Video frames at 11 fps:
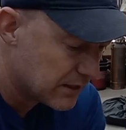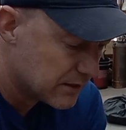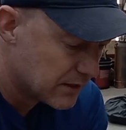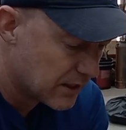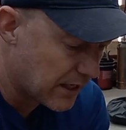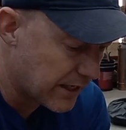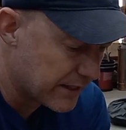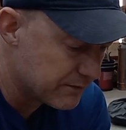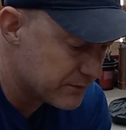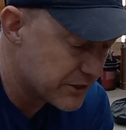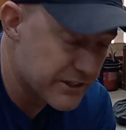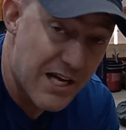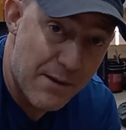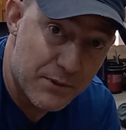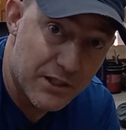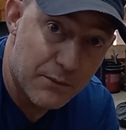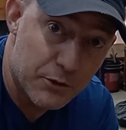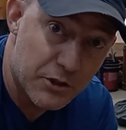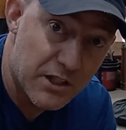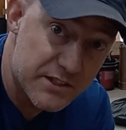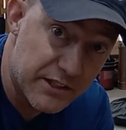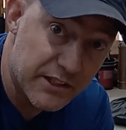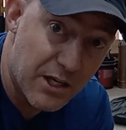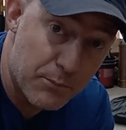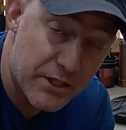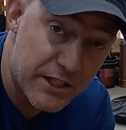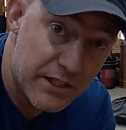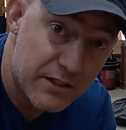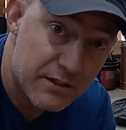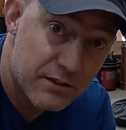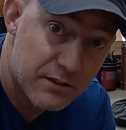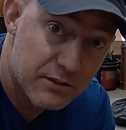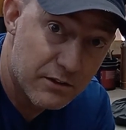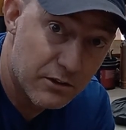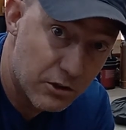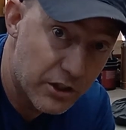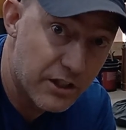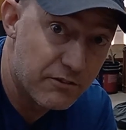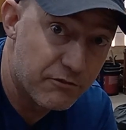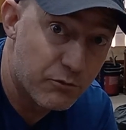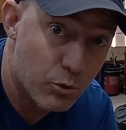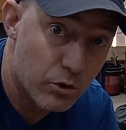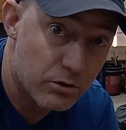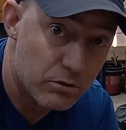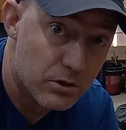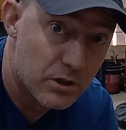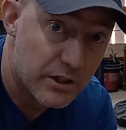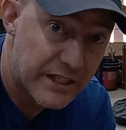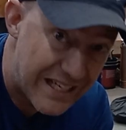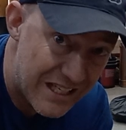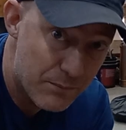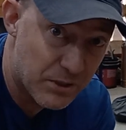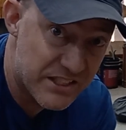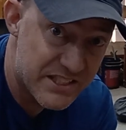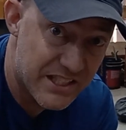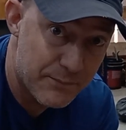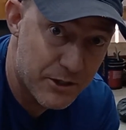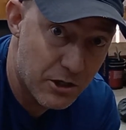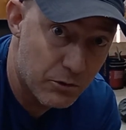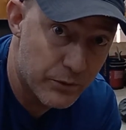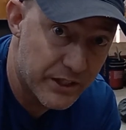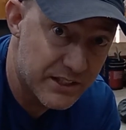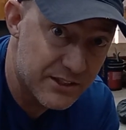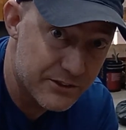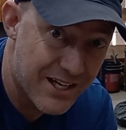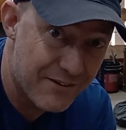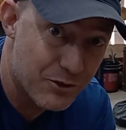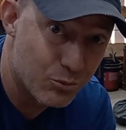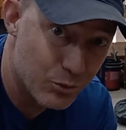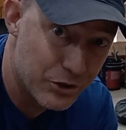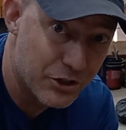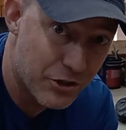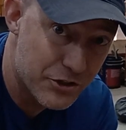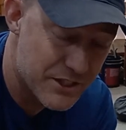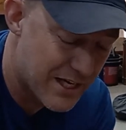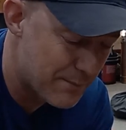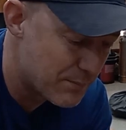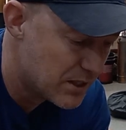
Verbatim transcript: I just happened to come across their company looking for any place to get me an O-ring because I was having a really hard time.